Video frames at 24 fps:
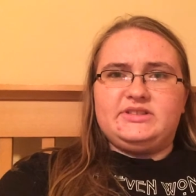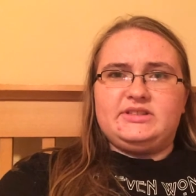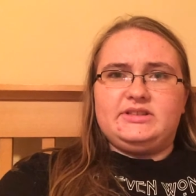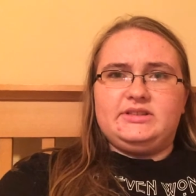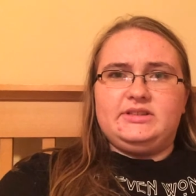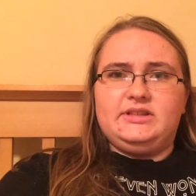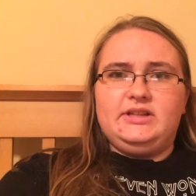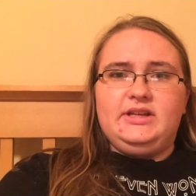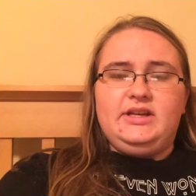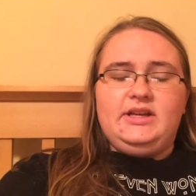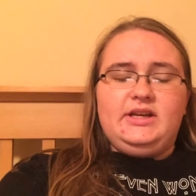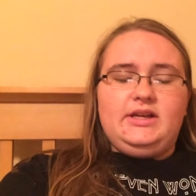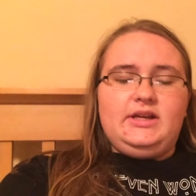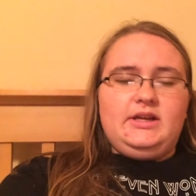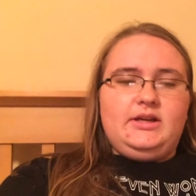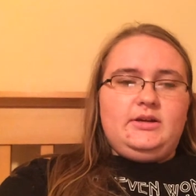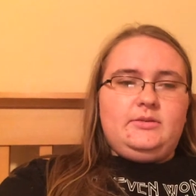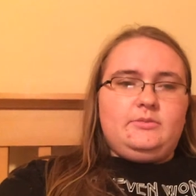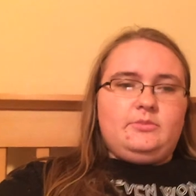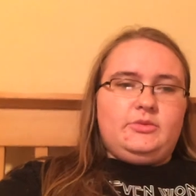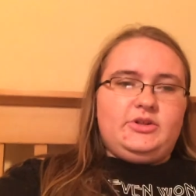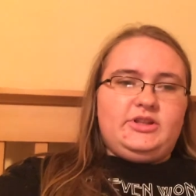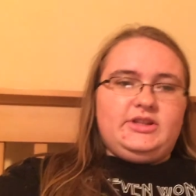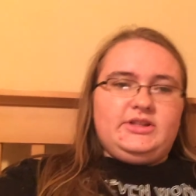And
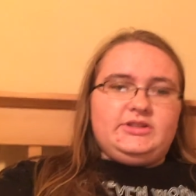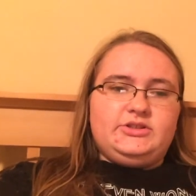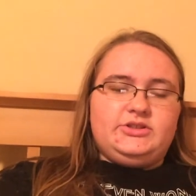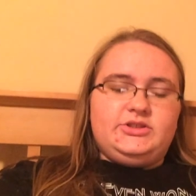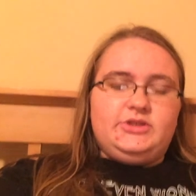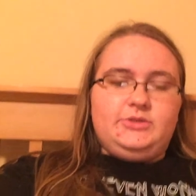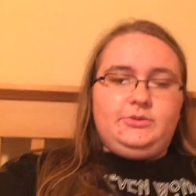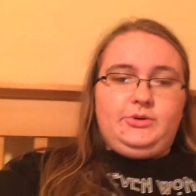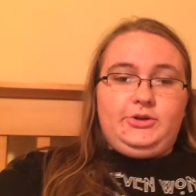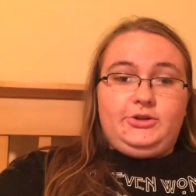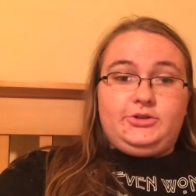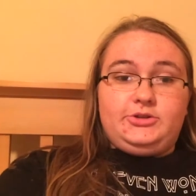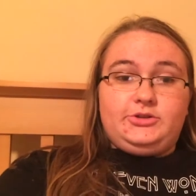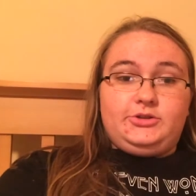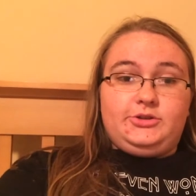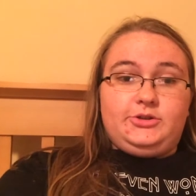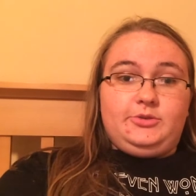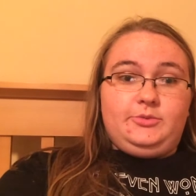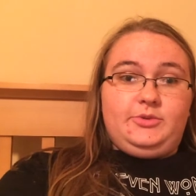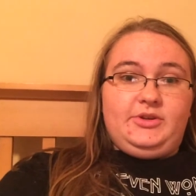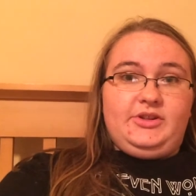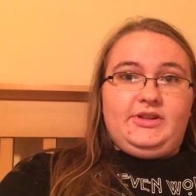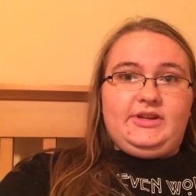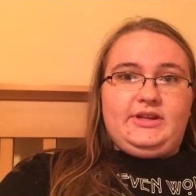but then she
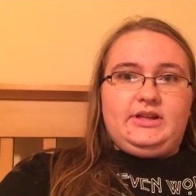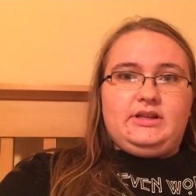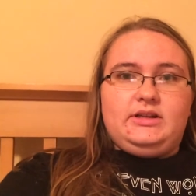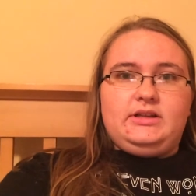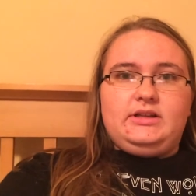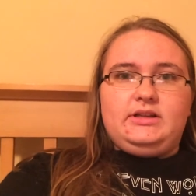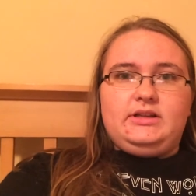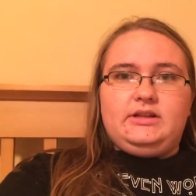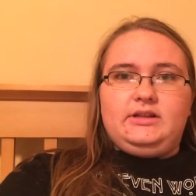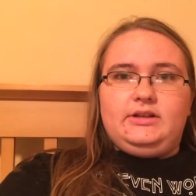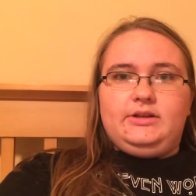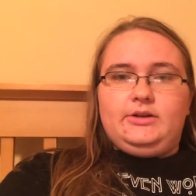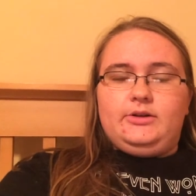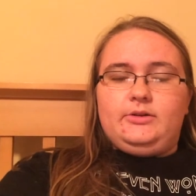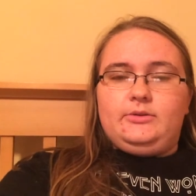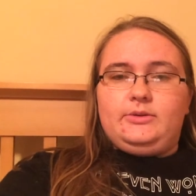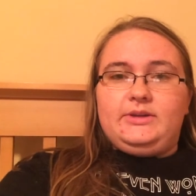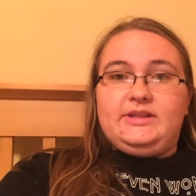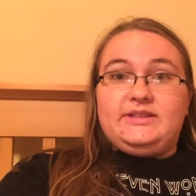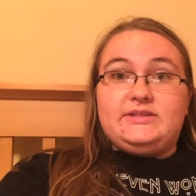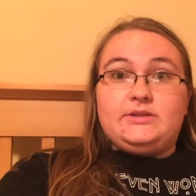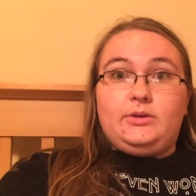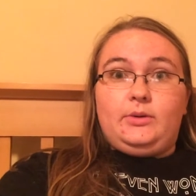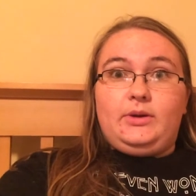reassured me that you know
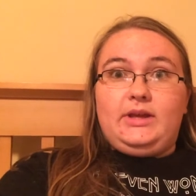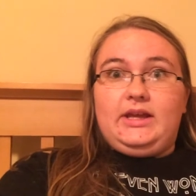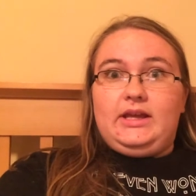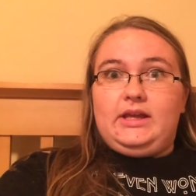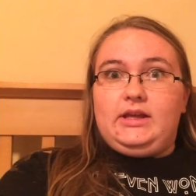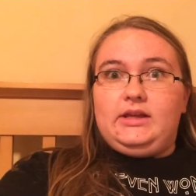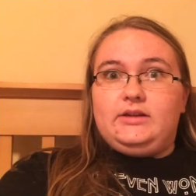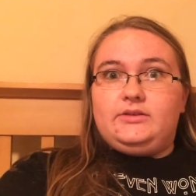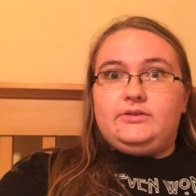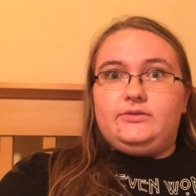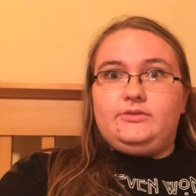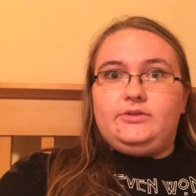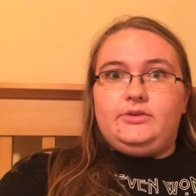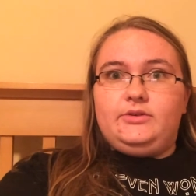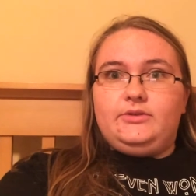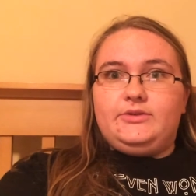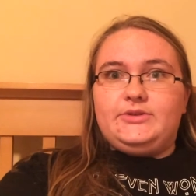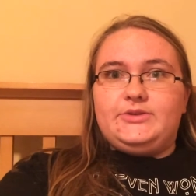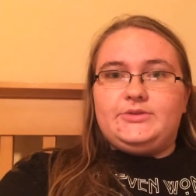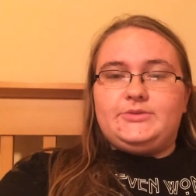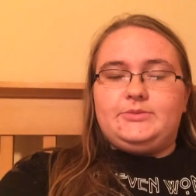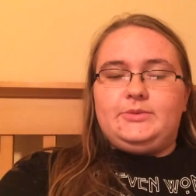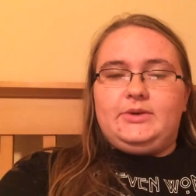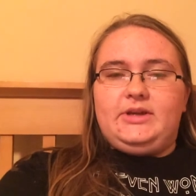it's okay to feel
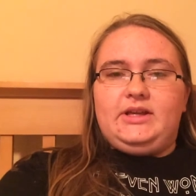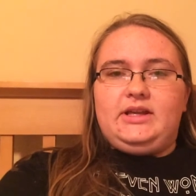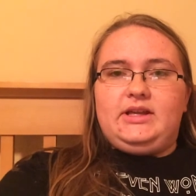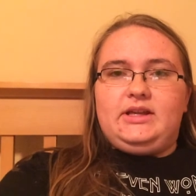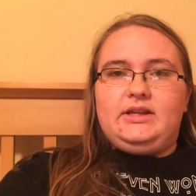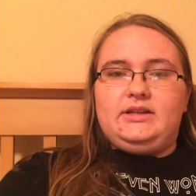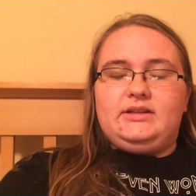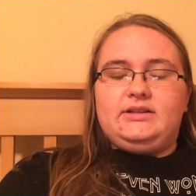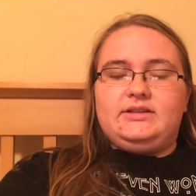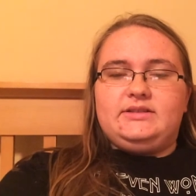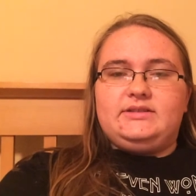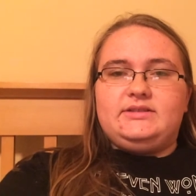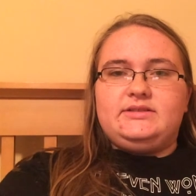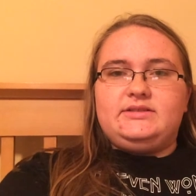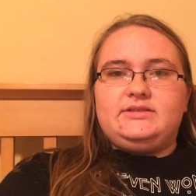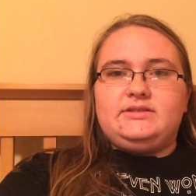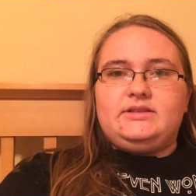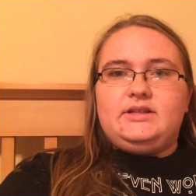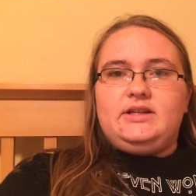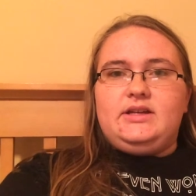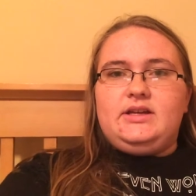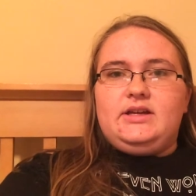this way, and it's